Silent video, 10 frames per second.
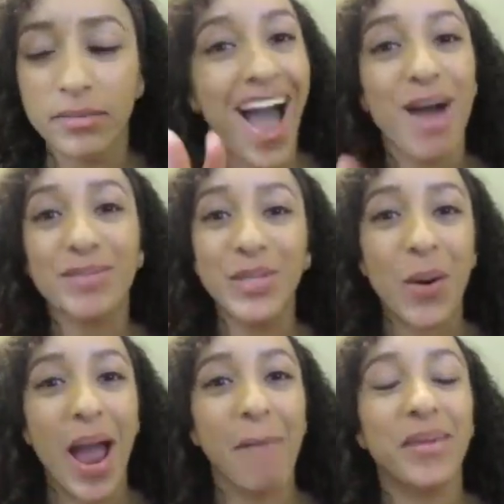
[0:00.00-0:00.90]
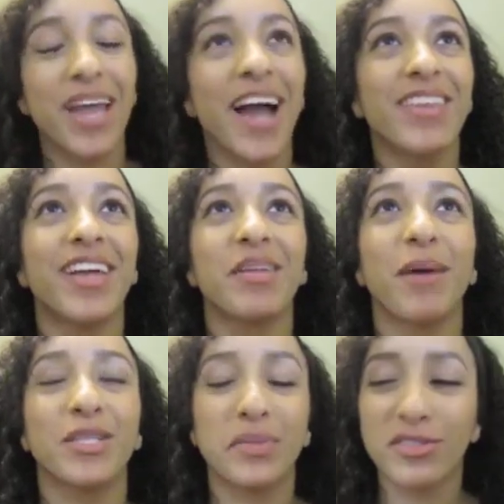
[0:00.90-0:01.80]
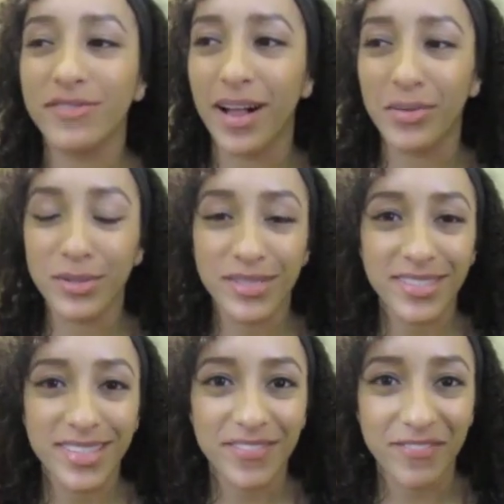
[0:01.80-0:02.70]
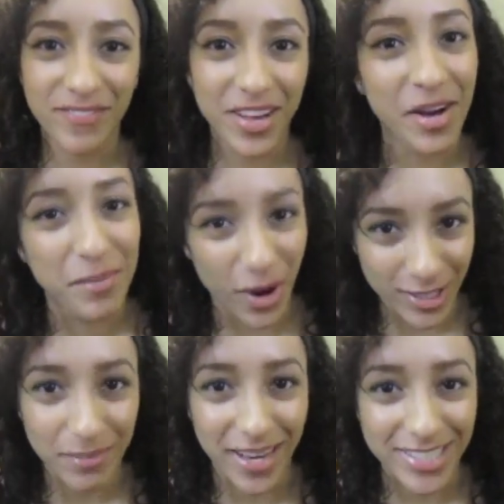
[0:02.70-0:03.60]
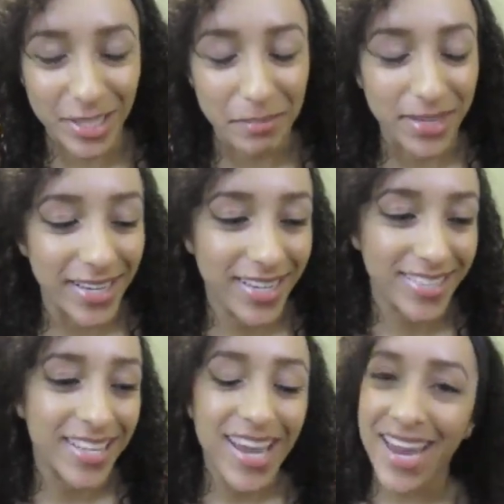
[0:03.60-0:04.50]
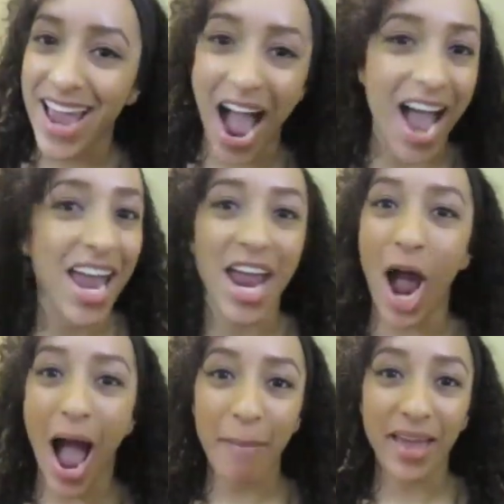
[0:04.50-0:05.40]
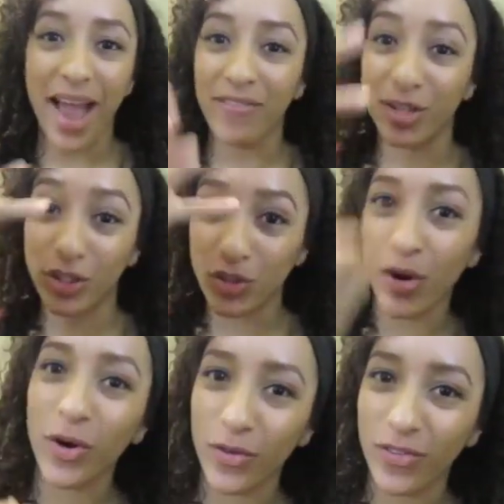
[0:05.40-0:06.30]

I'm so happy none of my Twitter followers um, go to my gym because I be having a struggle